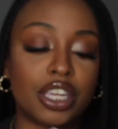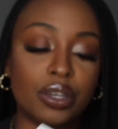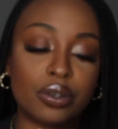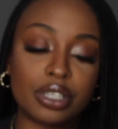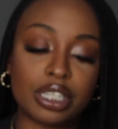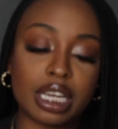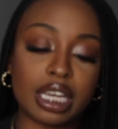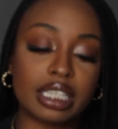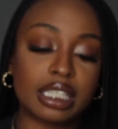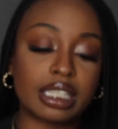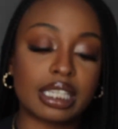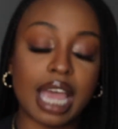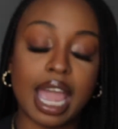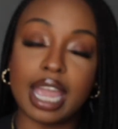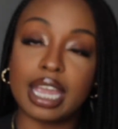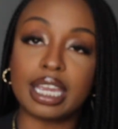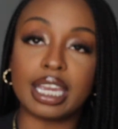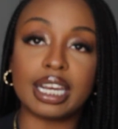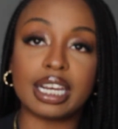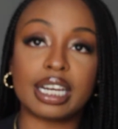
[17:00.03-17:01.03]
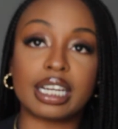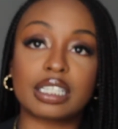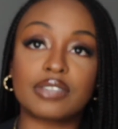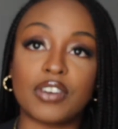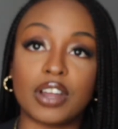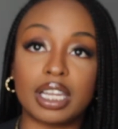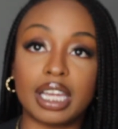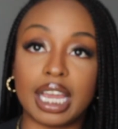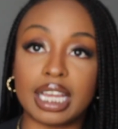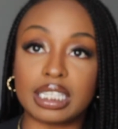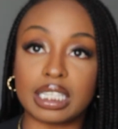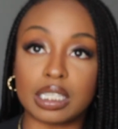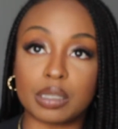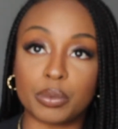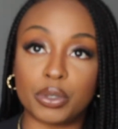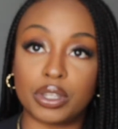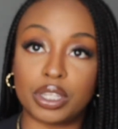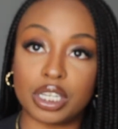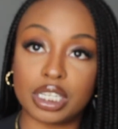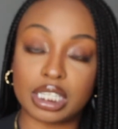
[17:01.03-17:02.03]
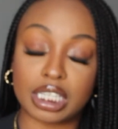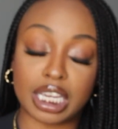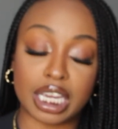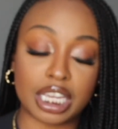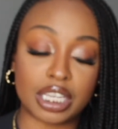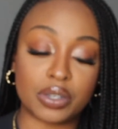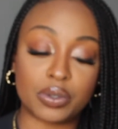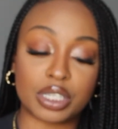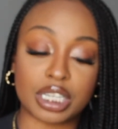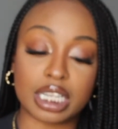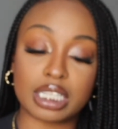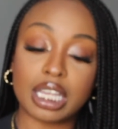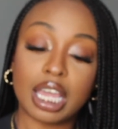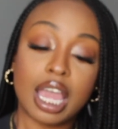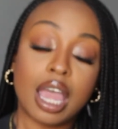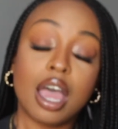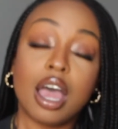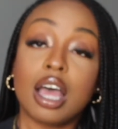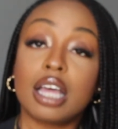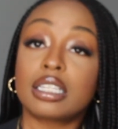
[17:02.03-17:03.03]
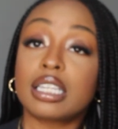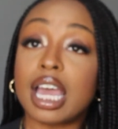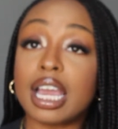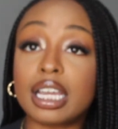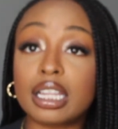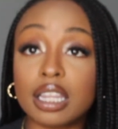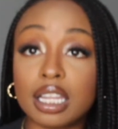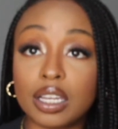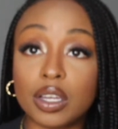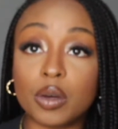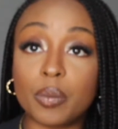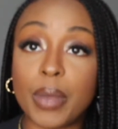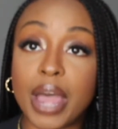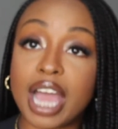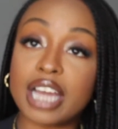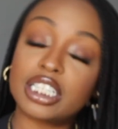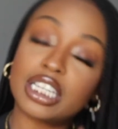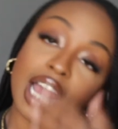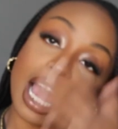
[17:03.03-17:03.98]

you just take it. It exfoliates and smooths your skin. You just take the little patch